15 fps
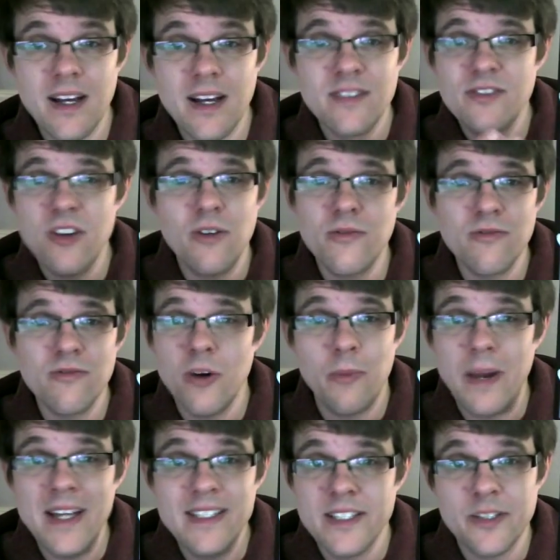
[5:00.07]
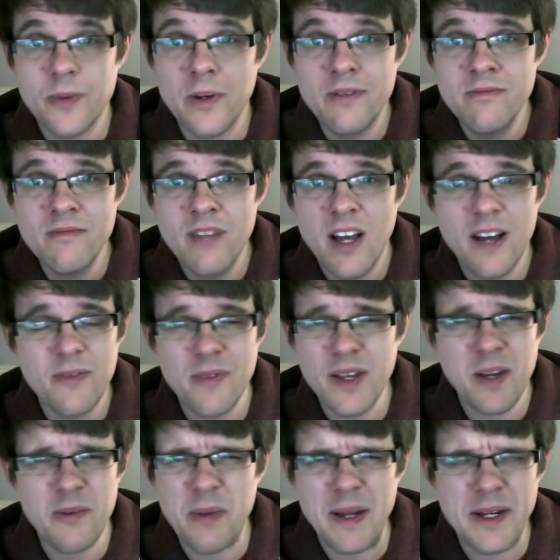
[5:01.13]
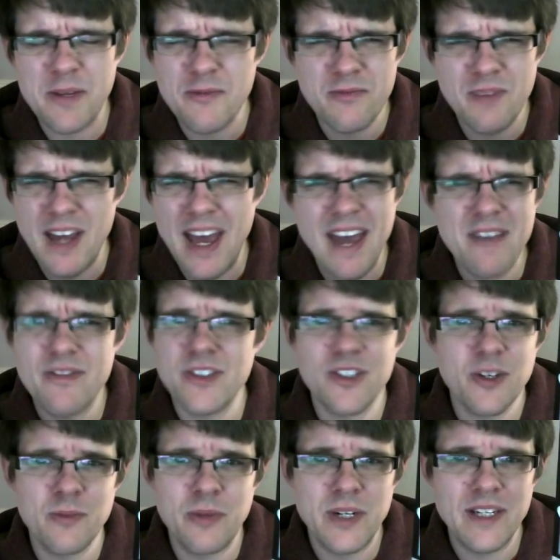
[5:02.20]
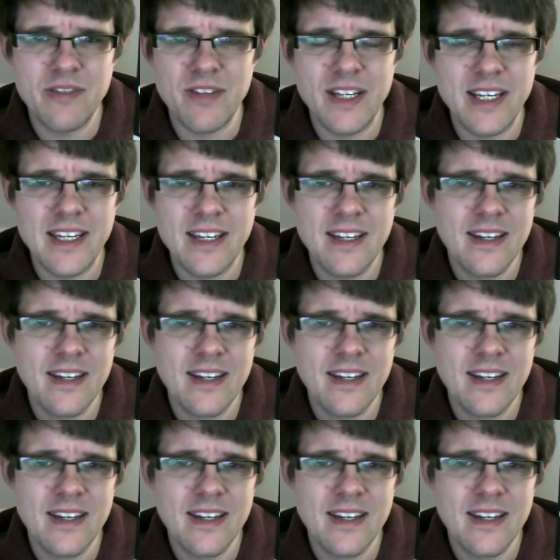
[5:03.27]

Not played this one. I think I've played it ever so briefly.